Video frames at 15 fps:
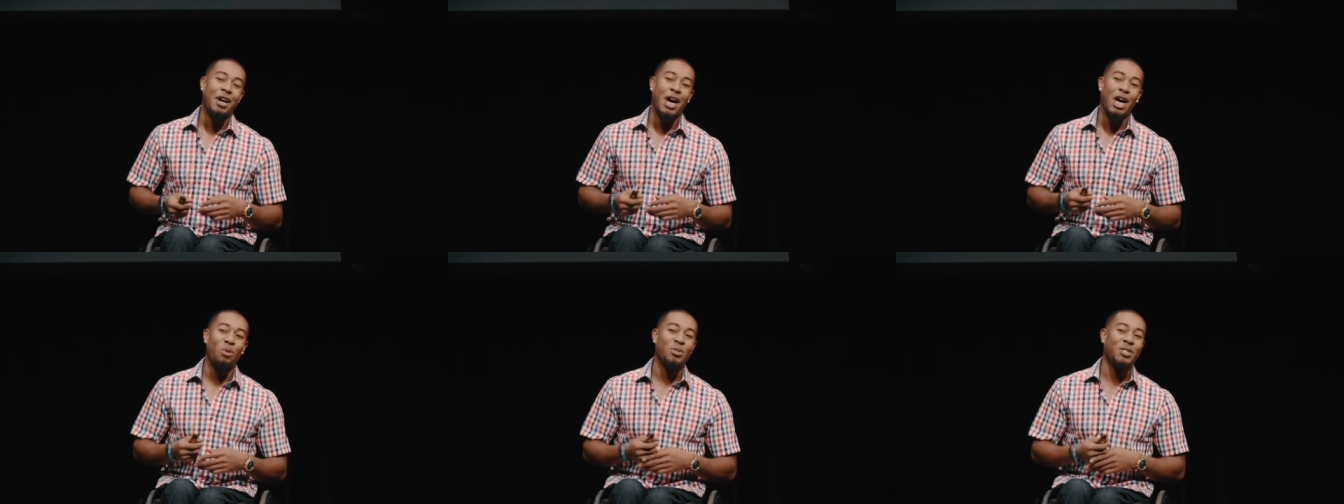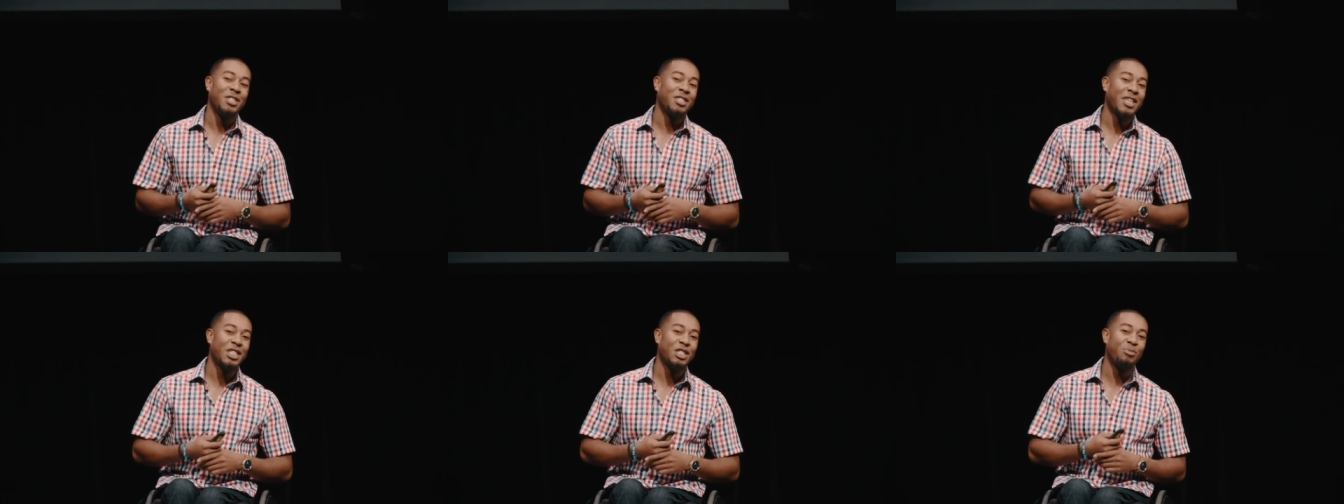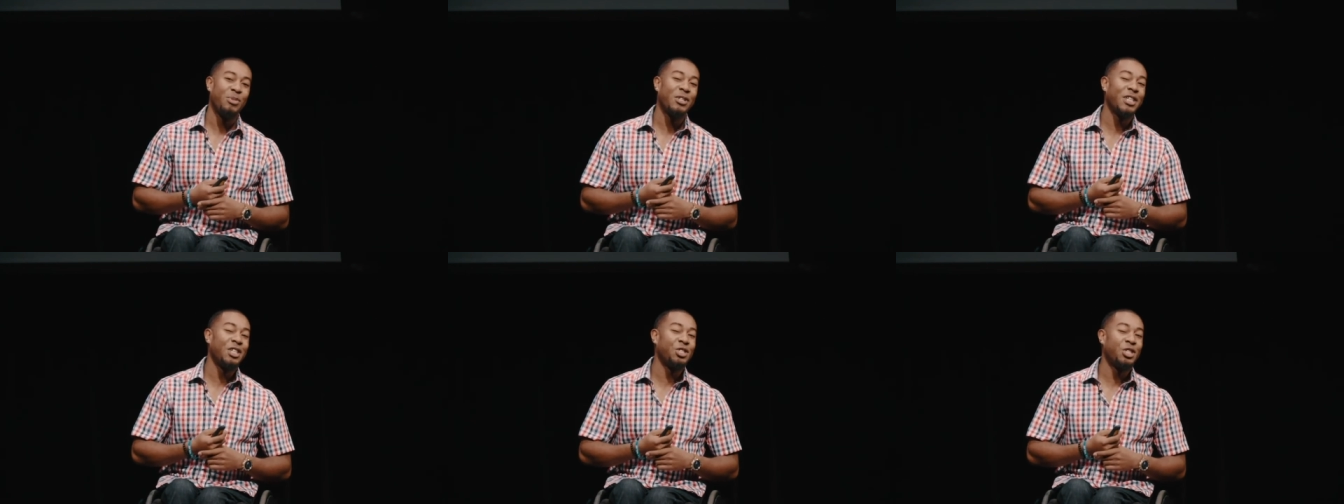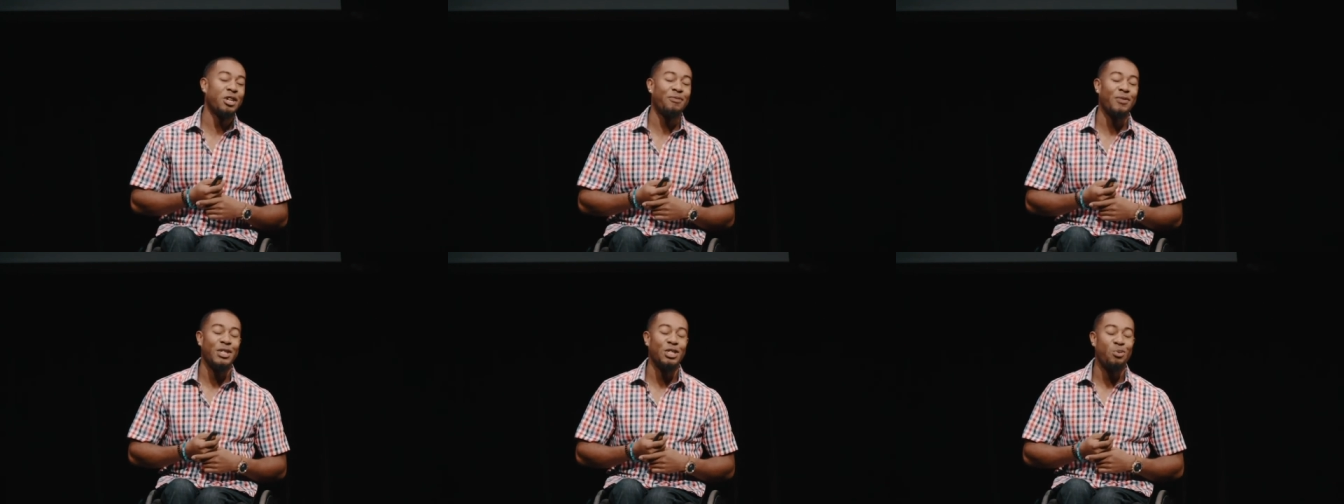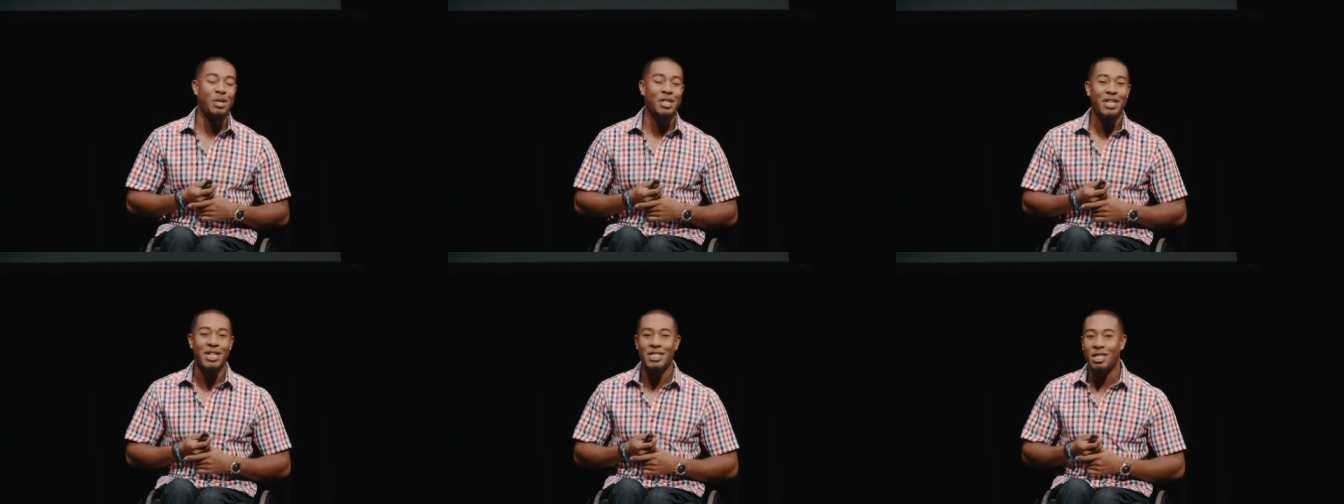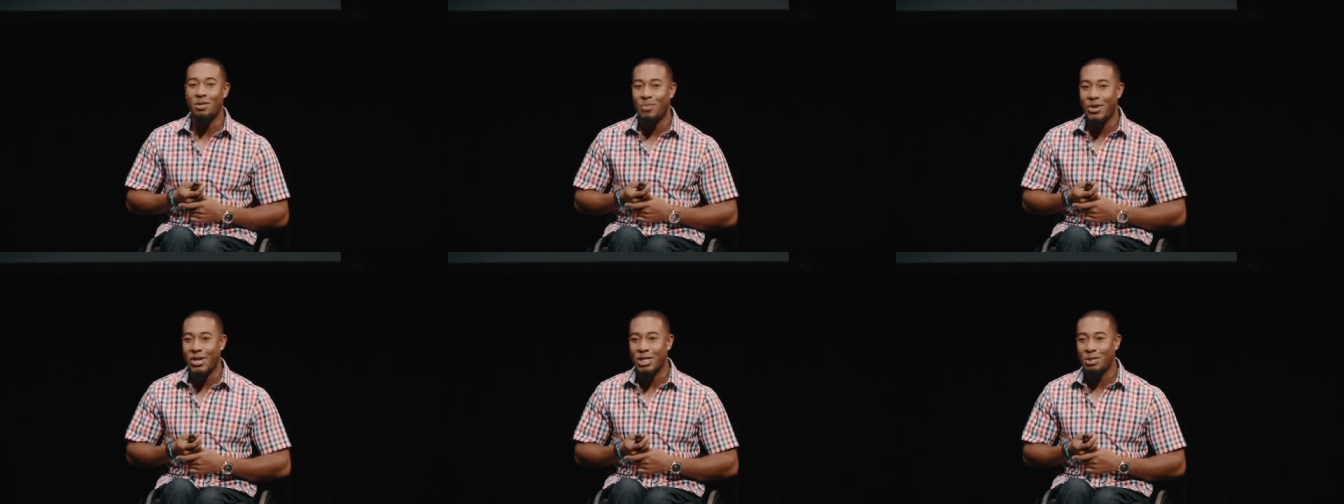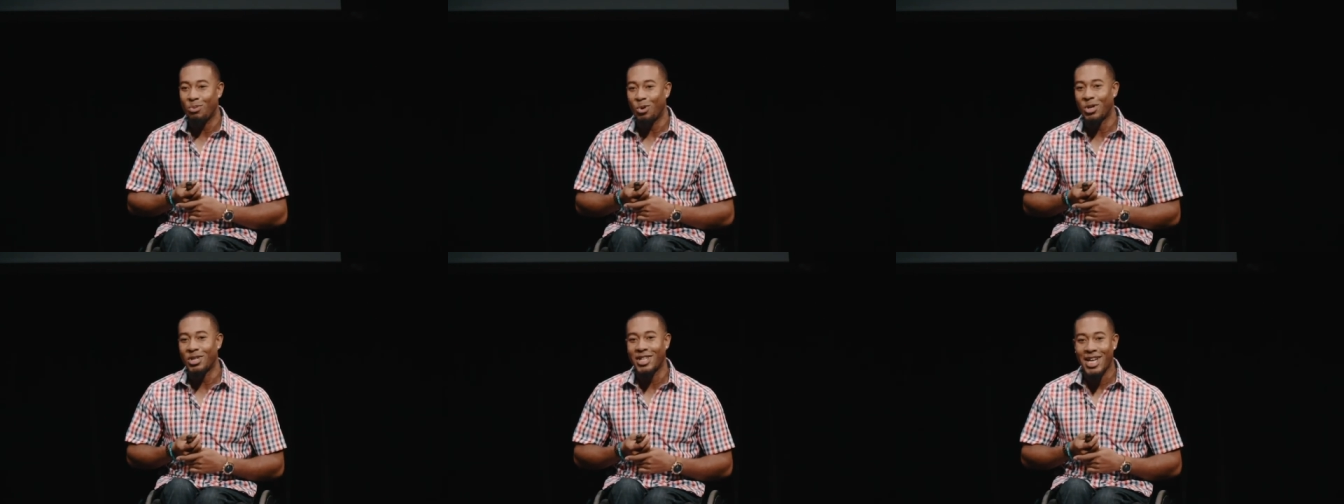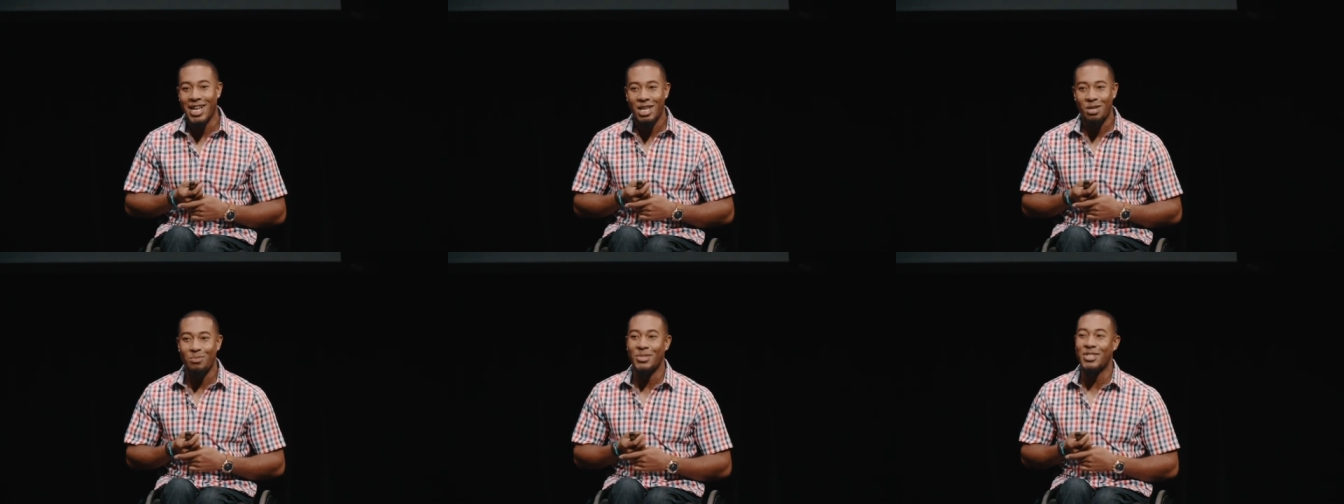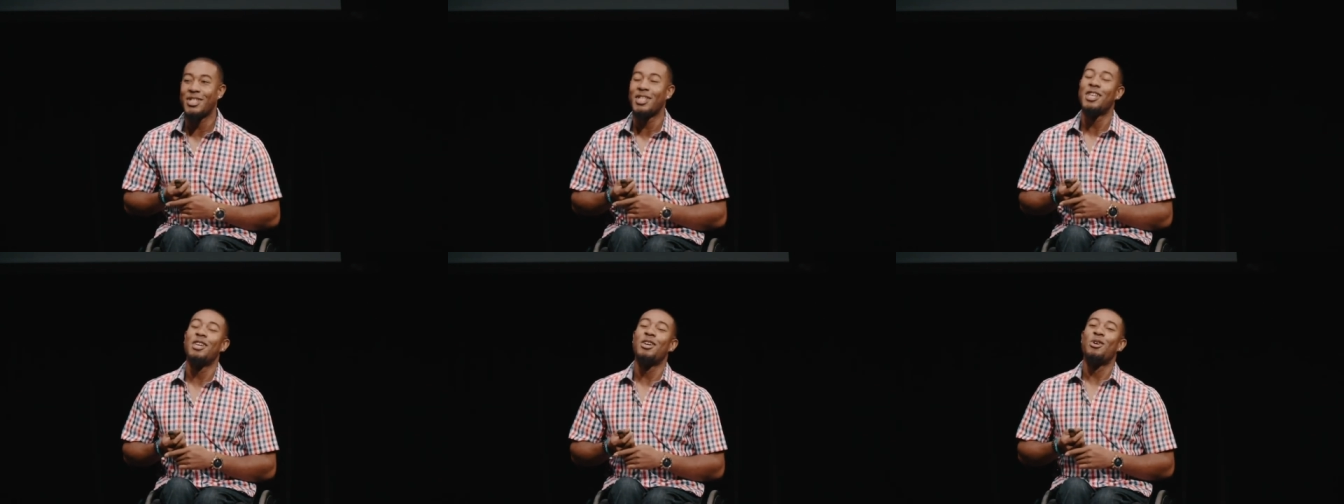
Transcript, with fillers: I was the accessibility chair for the 2019 Parasport Games,